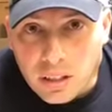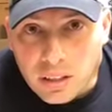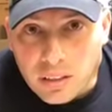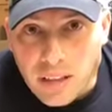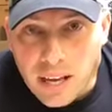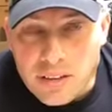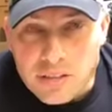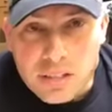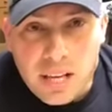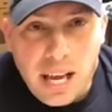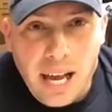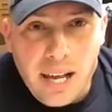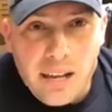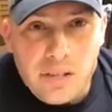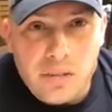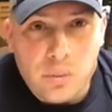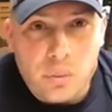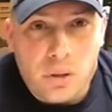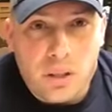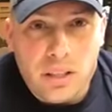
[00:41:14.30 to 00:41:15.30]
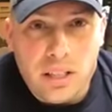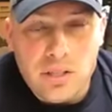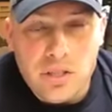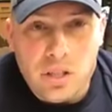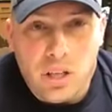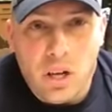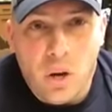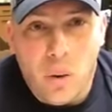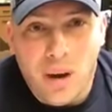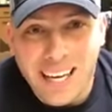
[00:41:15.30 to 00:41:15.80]
Thanks, guys. We're gonna let
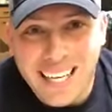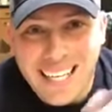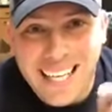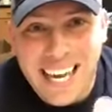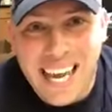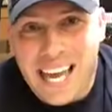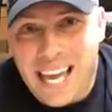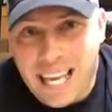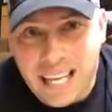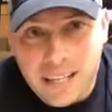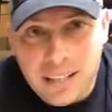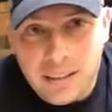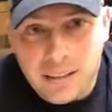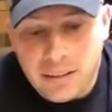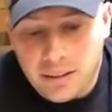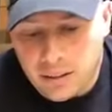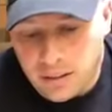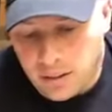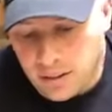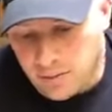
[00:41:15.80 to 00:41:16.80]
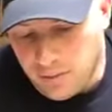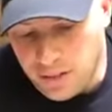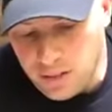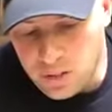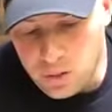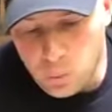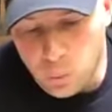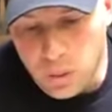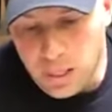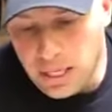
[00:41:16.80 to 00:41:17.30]
you go again
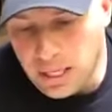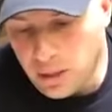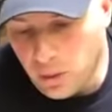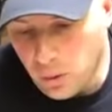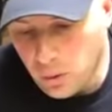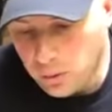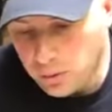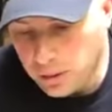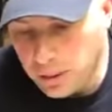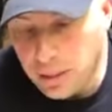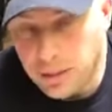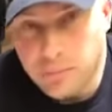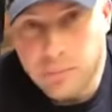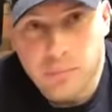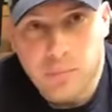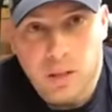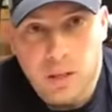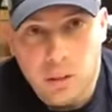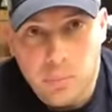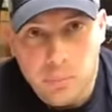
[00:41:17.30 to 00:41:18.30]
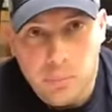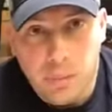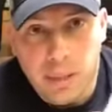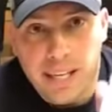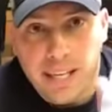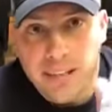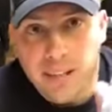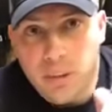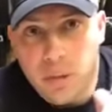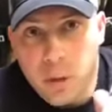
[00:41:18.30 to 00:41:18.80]
this week only.
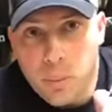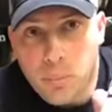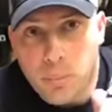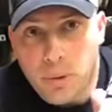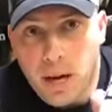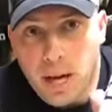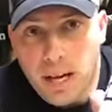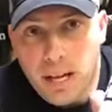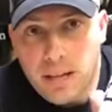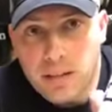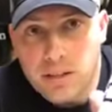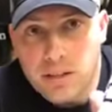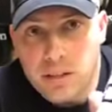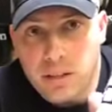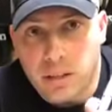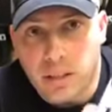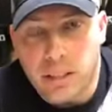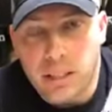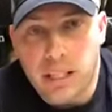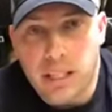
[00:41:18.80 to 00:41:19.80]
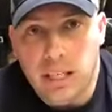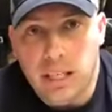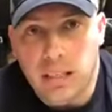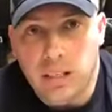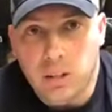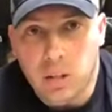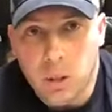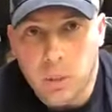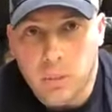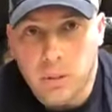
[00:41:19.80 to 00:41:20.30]
Pig Lube products, the cleaning
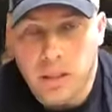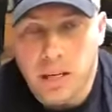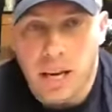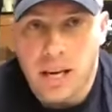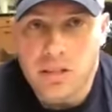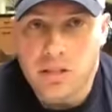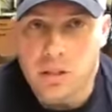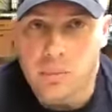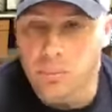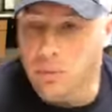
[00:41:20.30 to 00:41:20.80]
and lubrication